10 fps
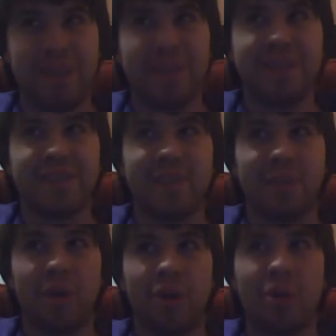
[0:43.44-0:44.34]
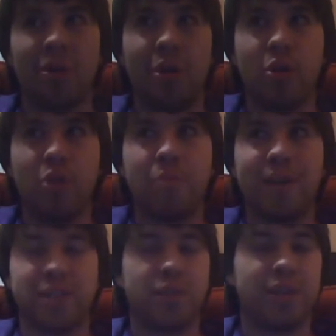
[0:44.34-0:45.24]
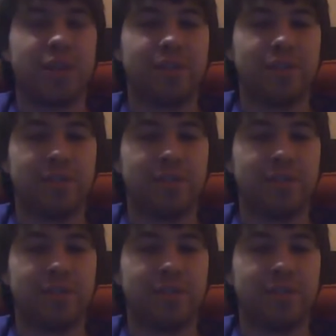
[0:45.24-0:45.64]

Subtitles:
thing is, they're all owned by Sony.